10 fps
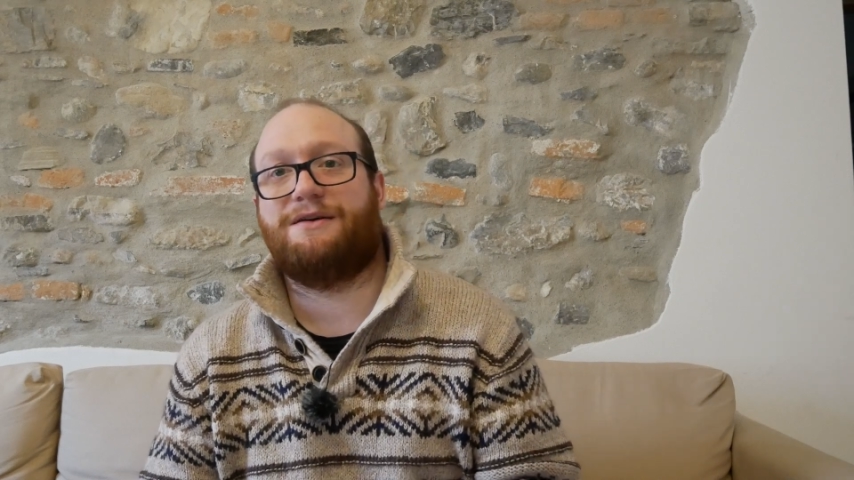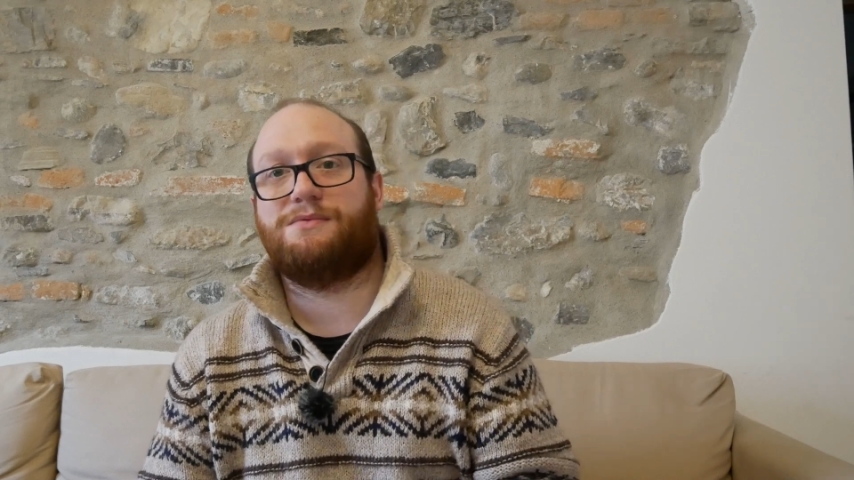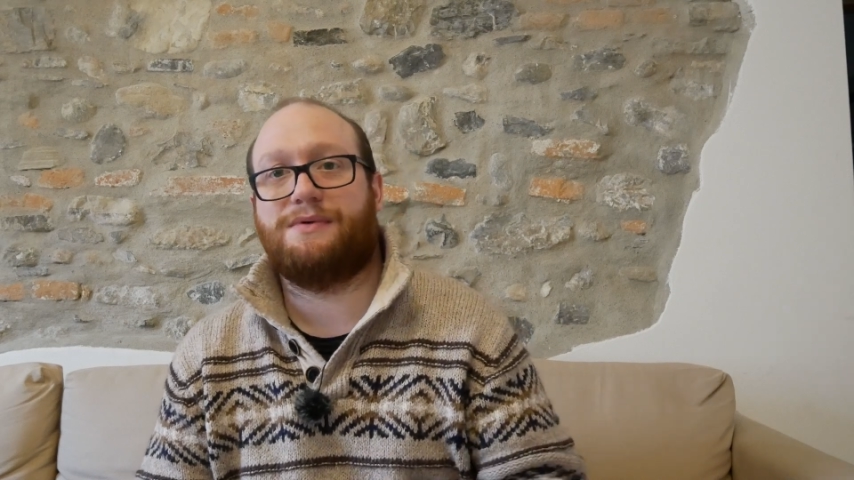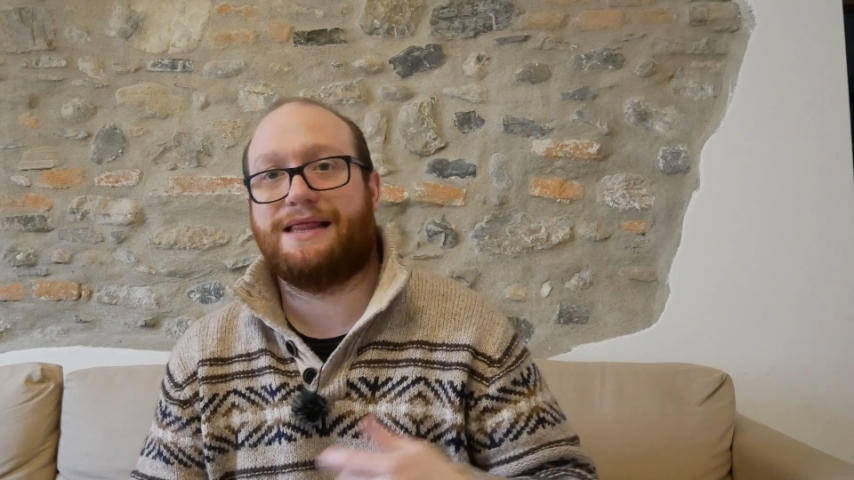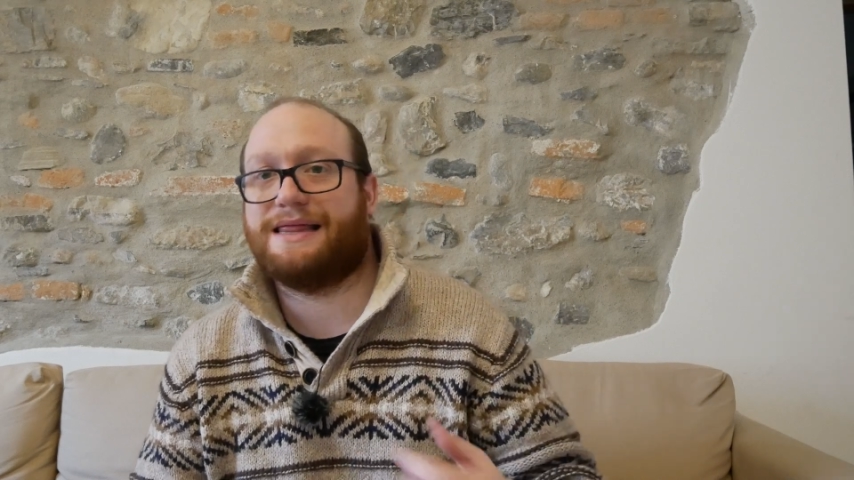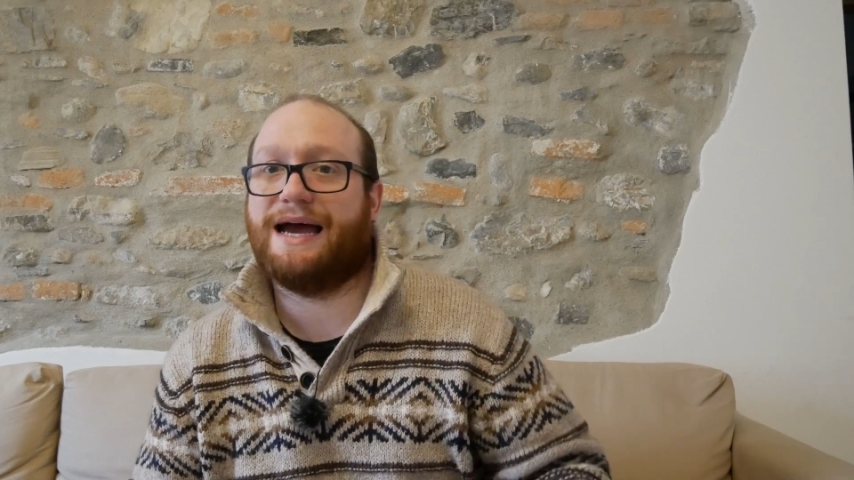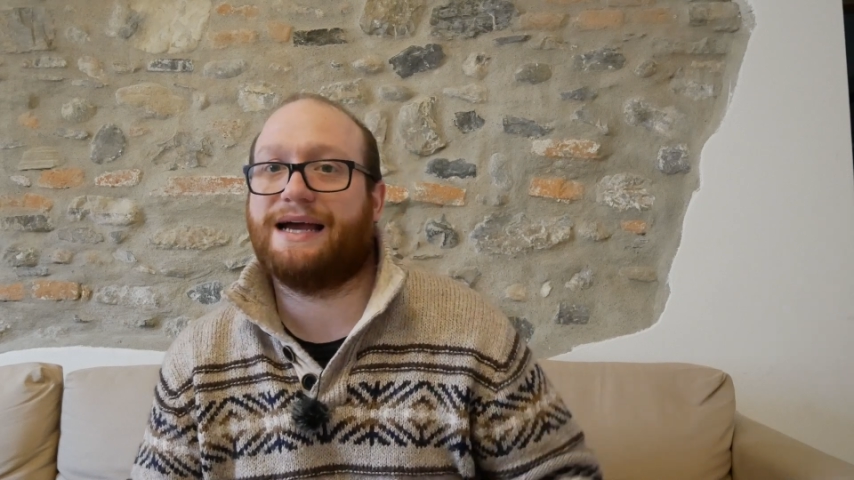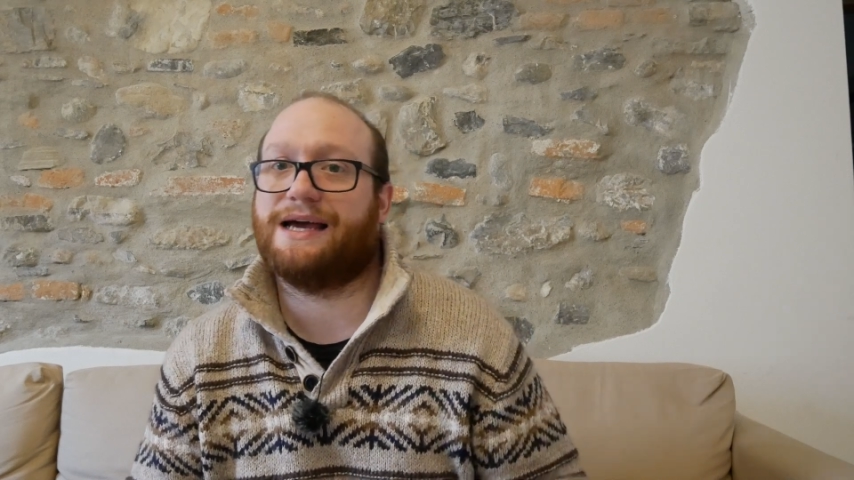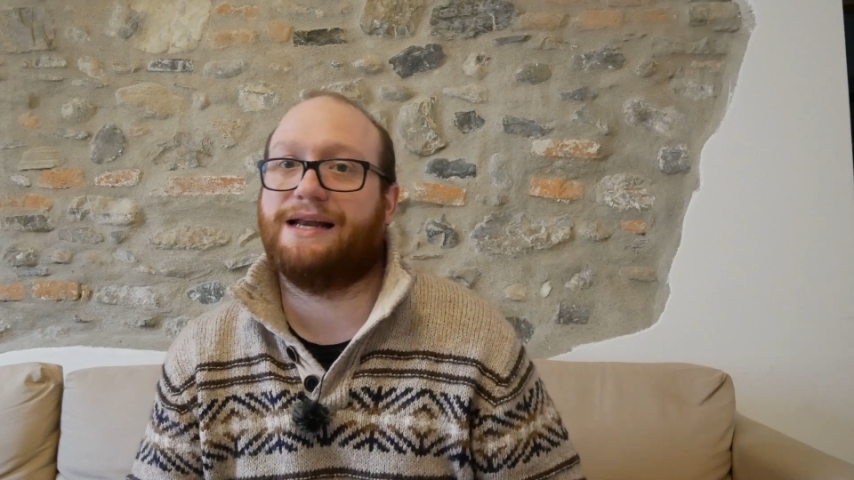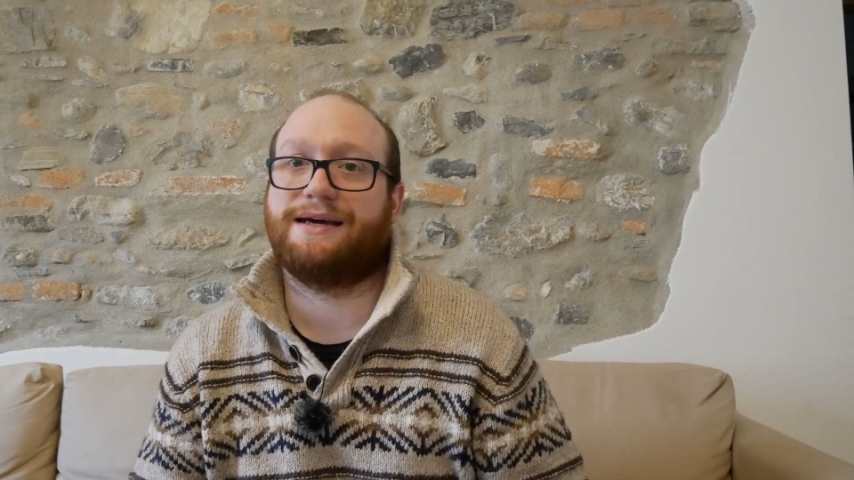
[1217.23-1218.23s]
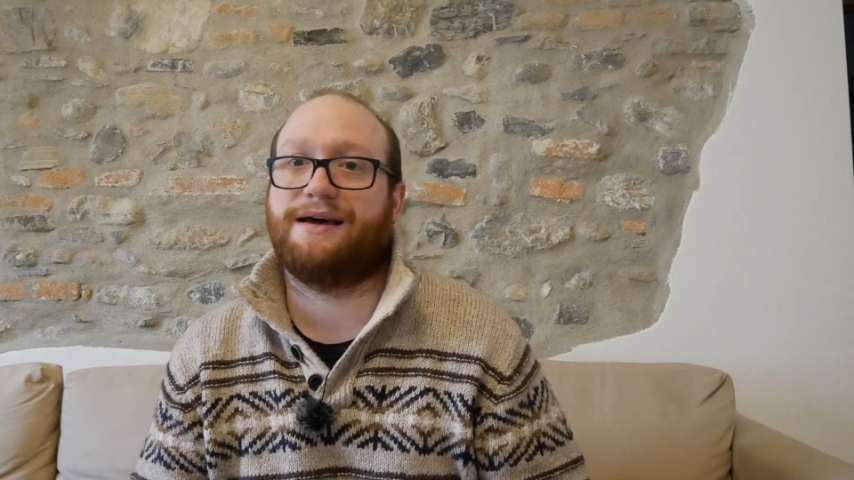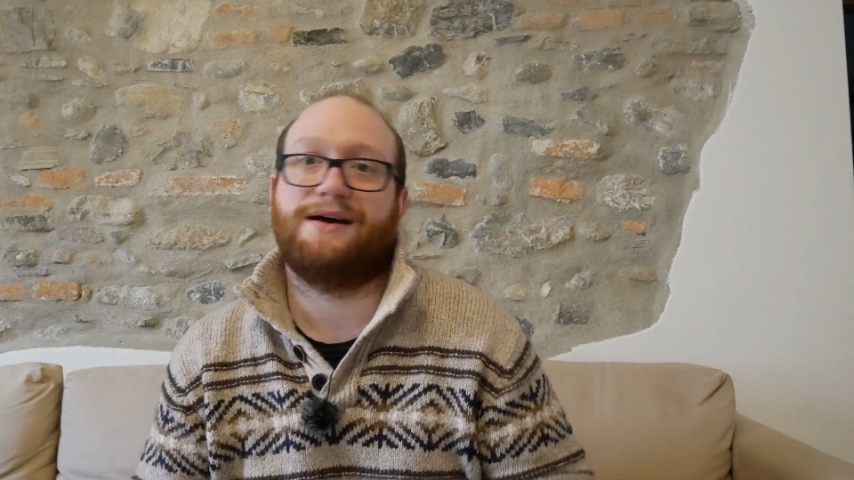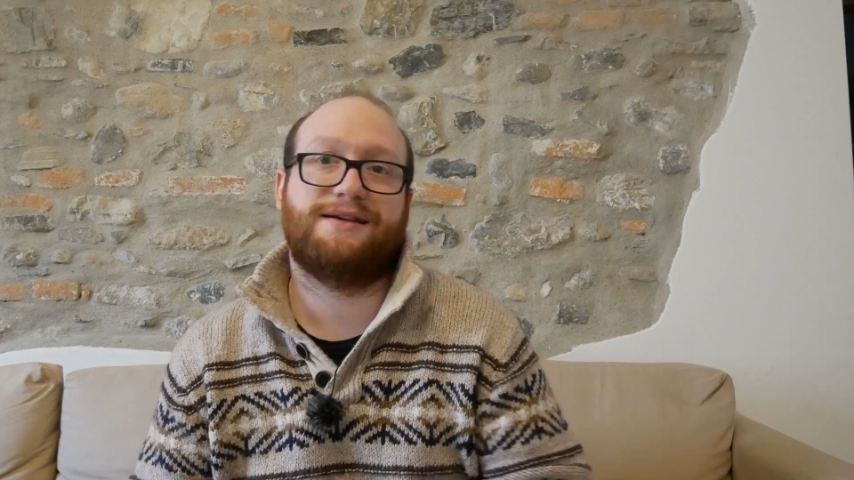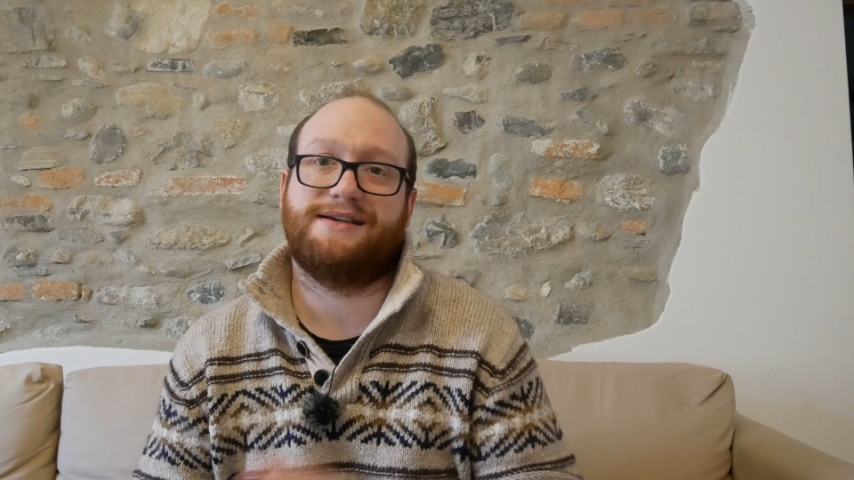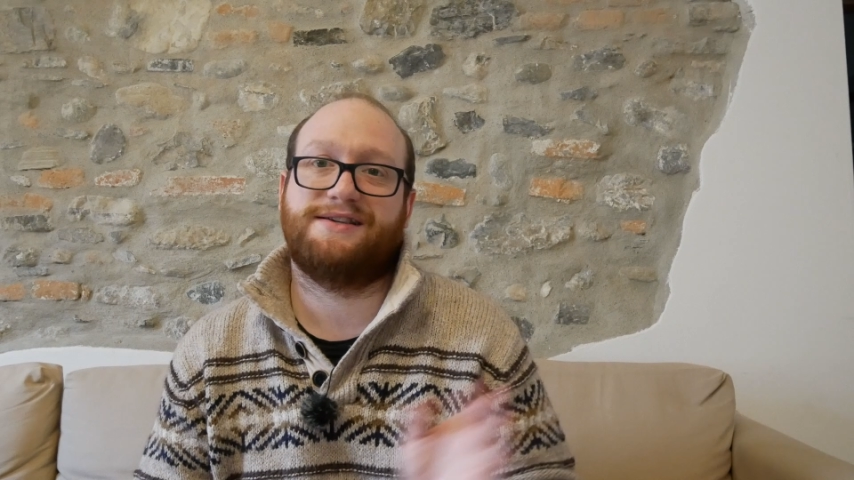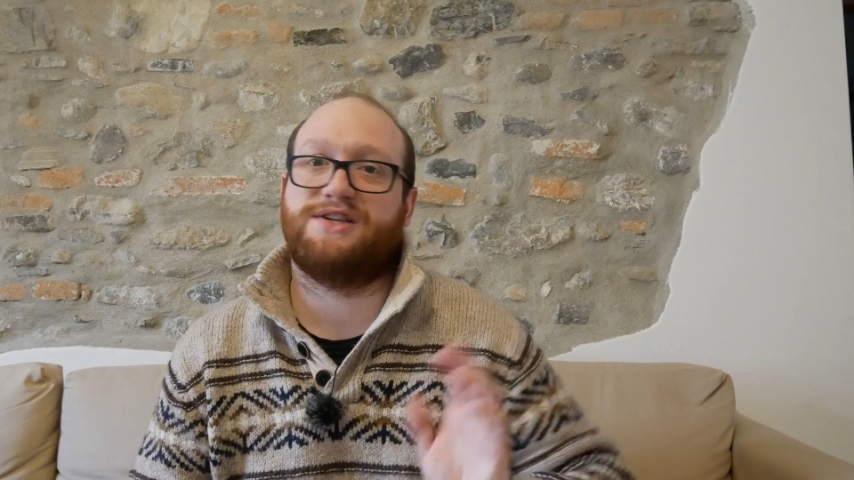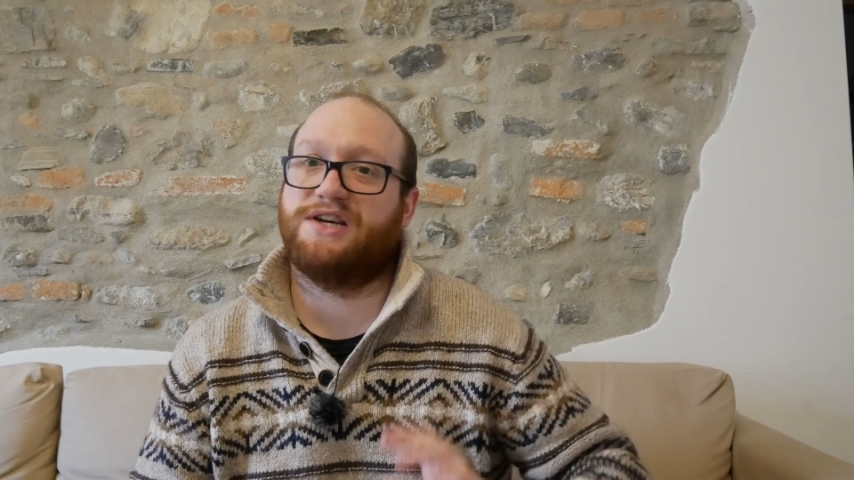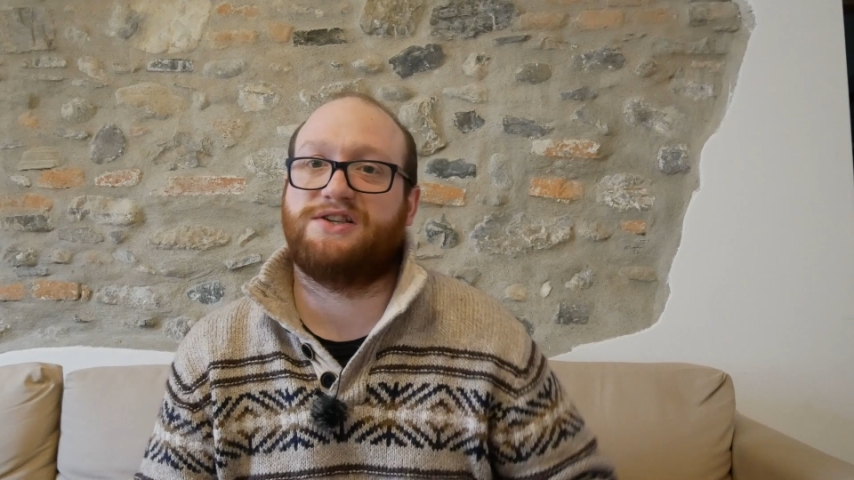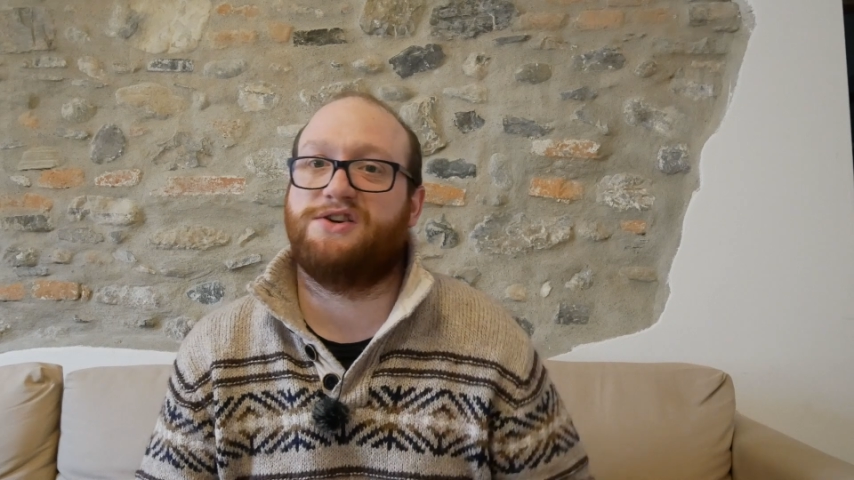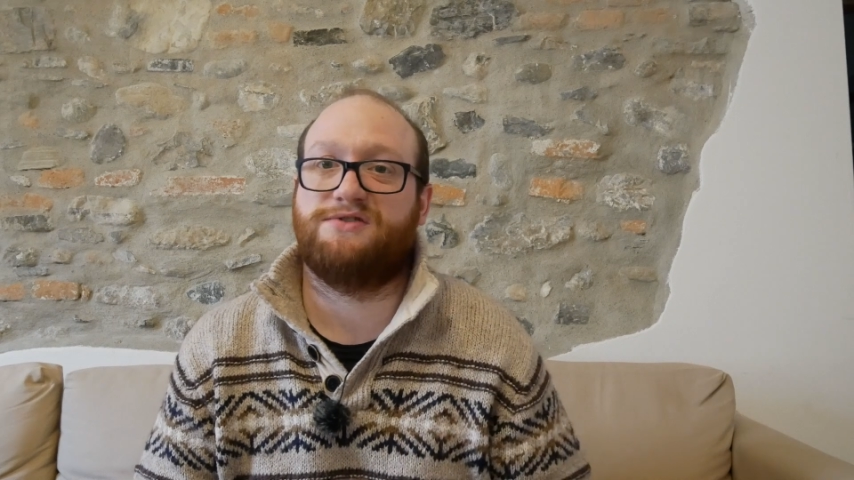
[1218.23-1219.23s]
and with that color cast it's
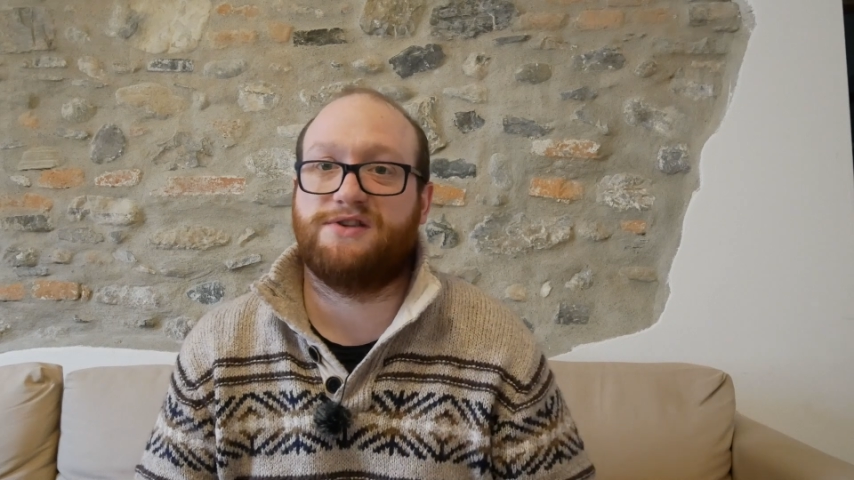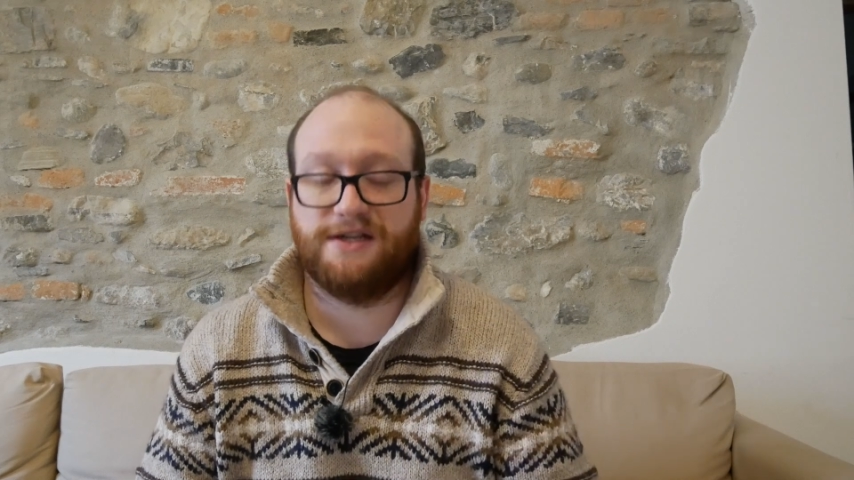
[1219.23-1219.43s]
just